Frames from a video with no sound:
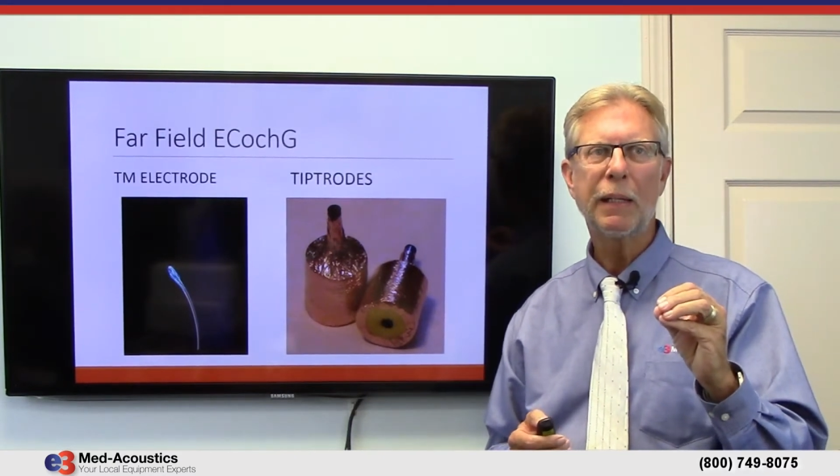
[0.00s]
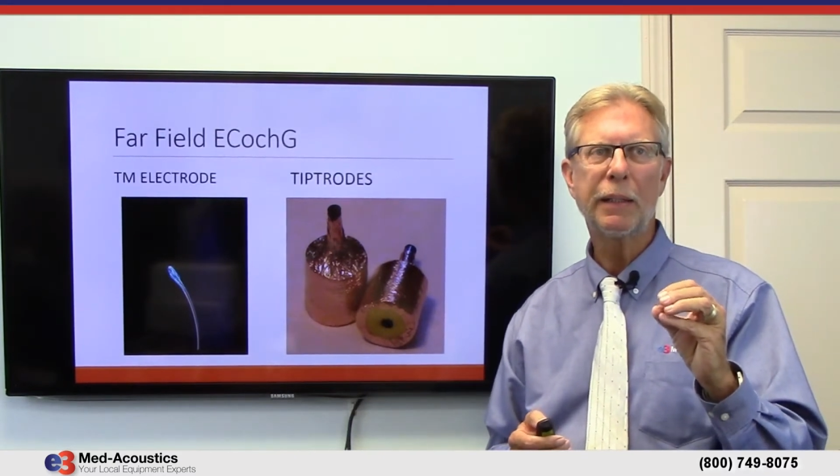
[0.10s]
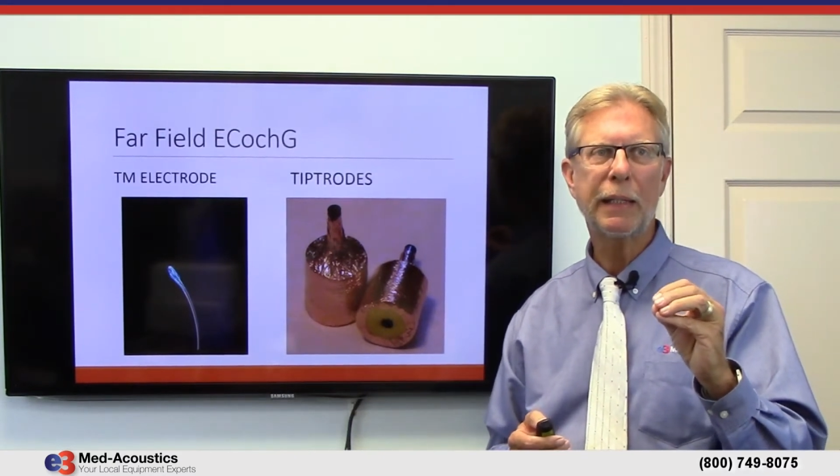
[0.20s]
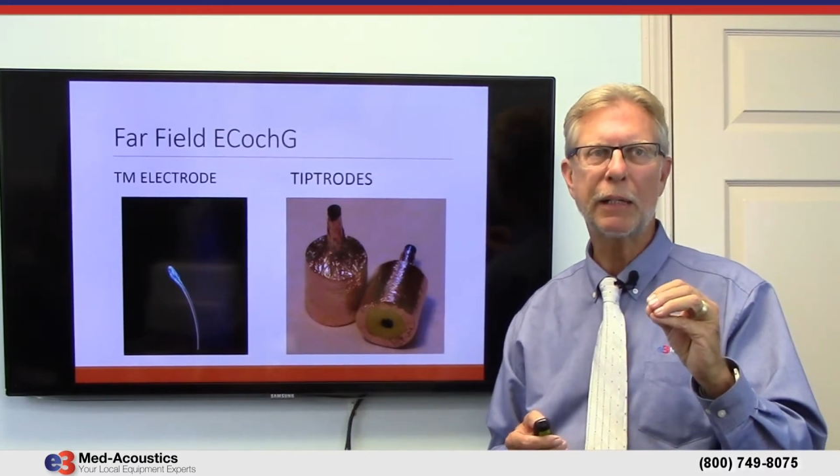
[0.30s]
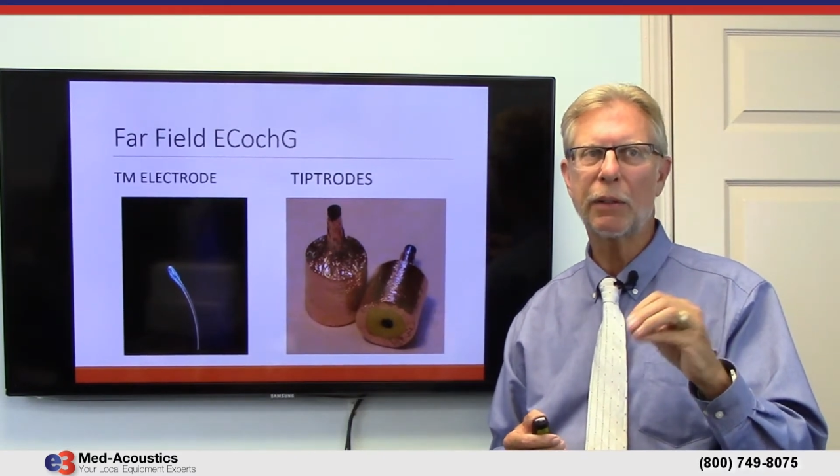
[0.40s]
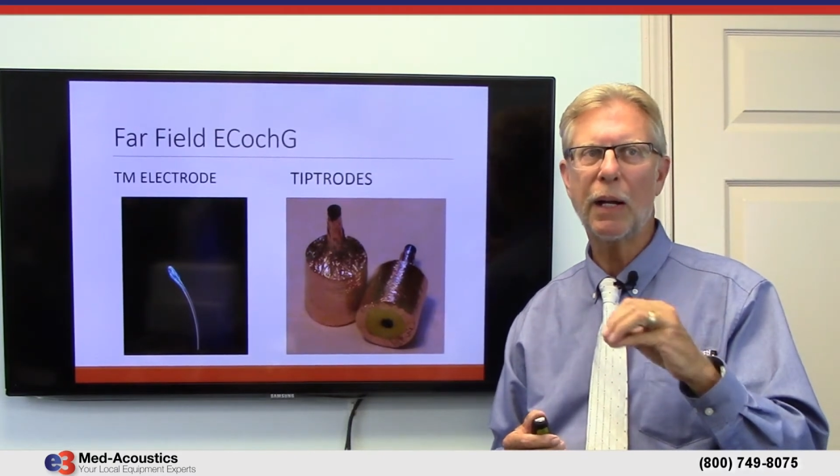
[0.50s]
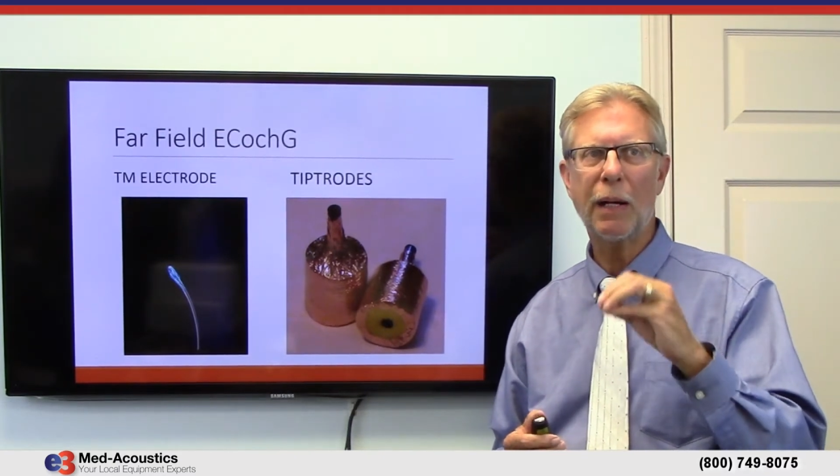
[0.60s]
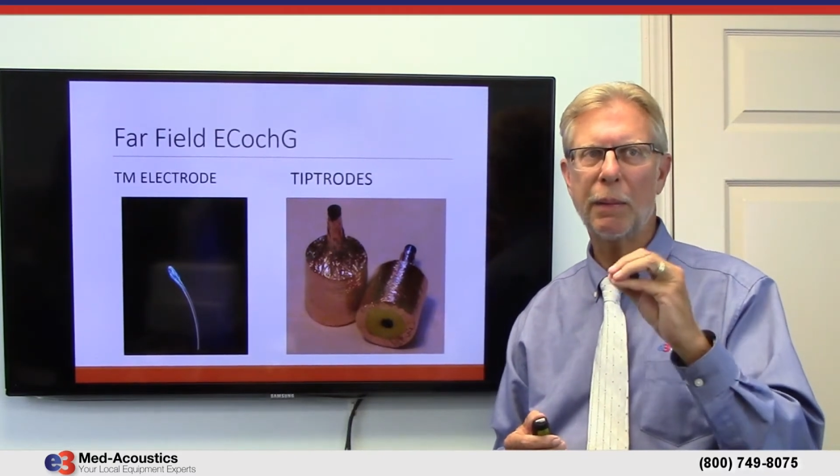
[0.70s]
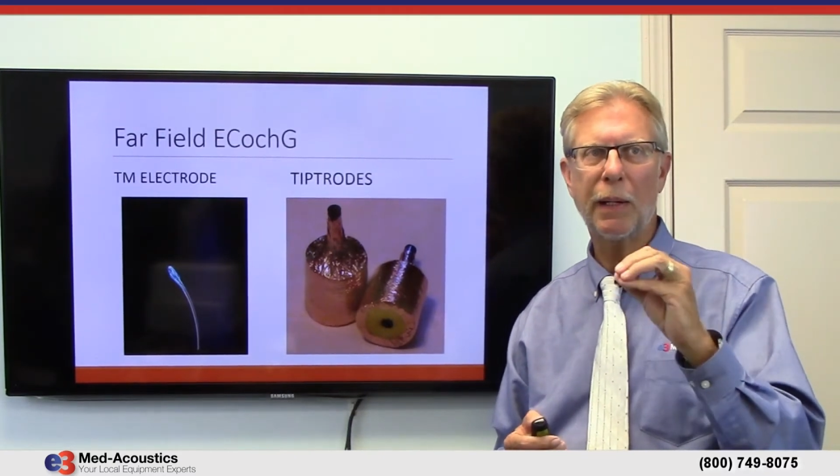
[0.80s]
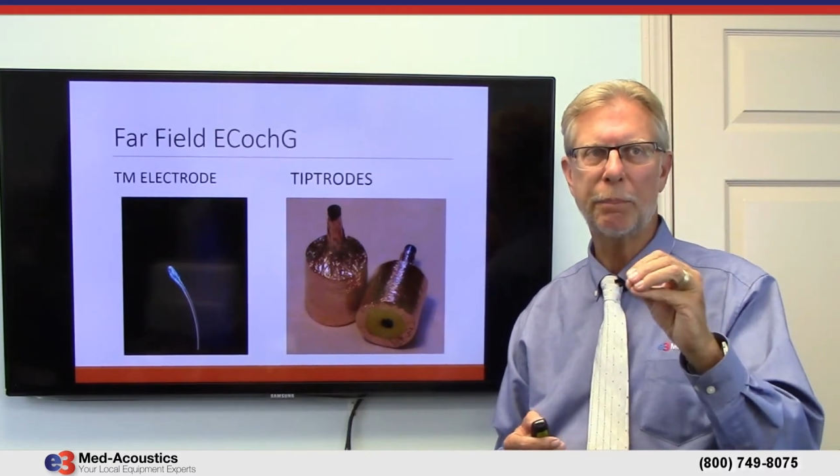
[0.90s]

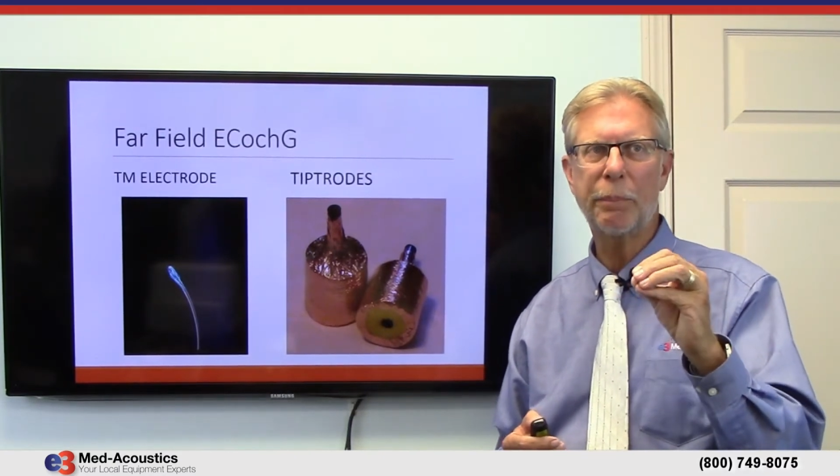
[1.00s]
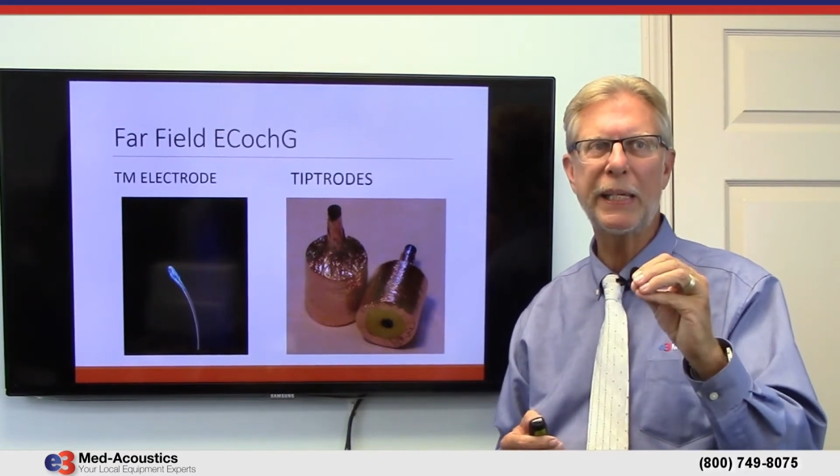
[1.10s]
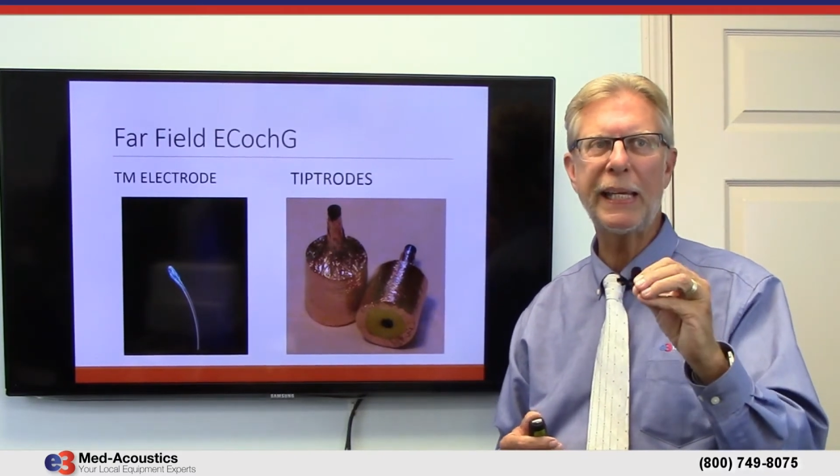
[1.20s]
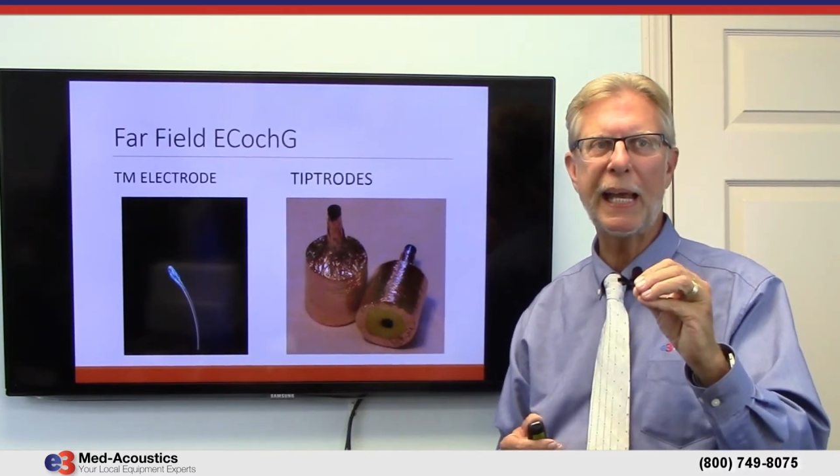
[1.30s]
PA